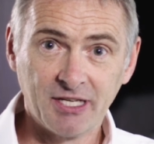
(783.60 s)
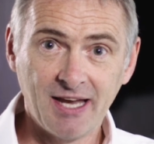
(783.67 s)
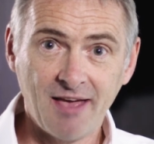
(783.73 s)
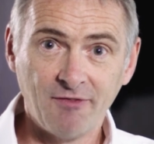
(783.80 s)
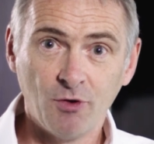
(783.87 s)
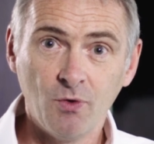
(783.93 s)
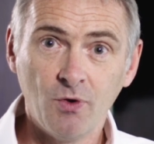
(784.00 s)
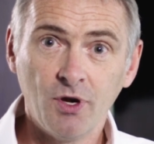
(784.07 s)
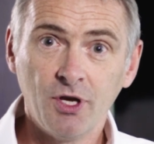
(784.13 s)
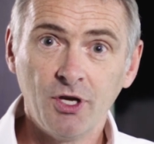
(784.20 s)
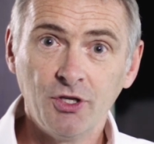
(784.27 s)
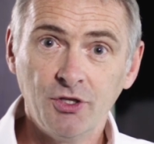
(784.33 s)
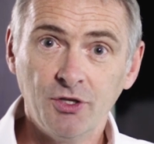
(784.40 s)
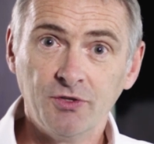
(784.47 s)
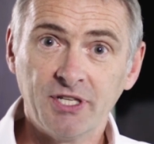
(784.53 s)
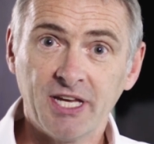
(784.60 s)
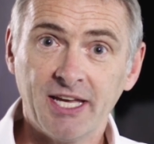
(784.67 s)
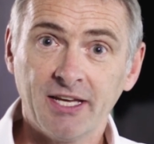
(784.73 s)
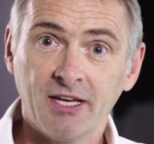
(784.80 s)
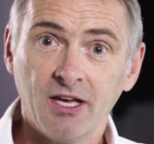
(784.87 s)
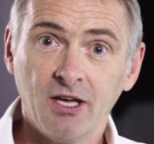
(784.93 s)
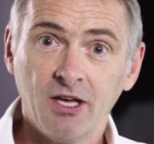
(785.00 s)
level
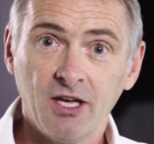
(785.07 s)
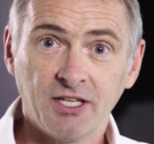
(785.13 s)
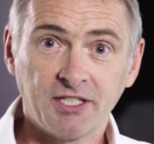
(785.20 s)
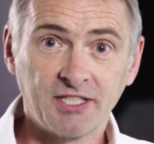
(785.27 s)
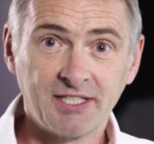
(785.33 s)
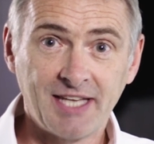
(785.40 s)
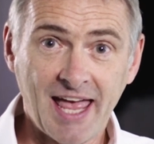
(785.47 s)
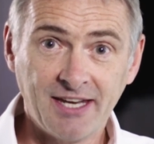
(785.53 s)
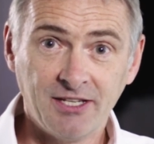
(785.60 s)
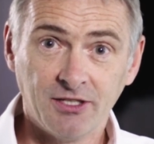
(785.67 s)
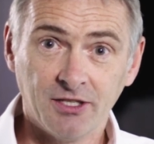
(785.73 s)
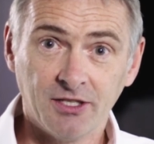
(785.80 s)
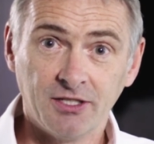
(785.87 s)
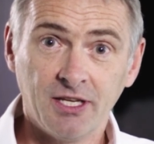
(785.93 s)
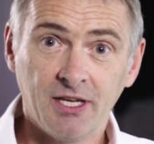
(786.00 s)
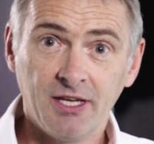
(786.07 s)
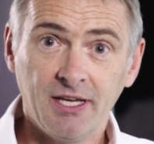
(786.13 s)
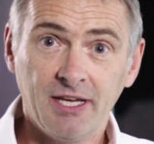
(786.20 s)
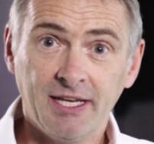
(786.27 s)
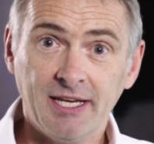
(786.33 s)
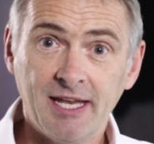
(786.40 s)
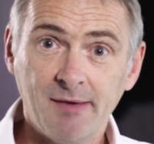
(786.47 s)
using a standard
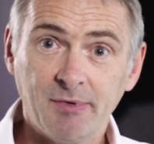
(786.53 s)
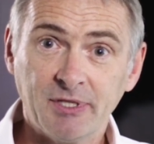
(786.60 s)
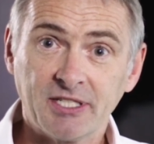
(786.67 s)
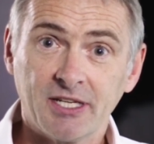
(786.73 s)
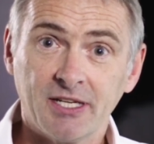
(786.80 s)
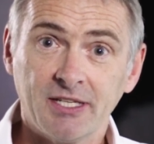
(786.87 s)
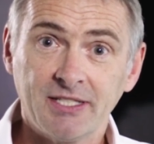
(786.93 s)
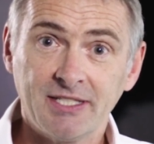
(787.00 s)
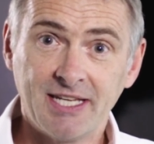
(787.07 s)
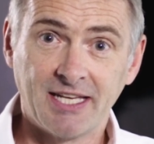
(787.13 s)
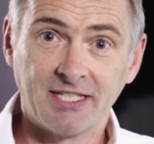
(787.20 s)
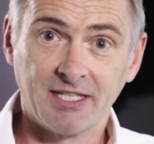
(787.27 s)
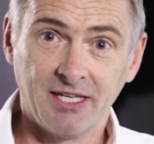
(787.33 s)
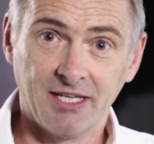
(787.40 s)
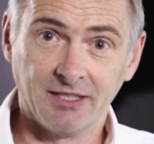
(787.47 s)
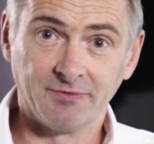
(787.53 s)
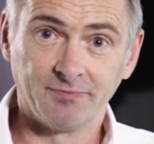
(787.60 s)
inhibitor test kit.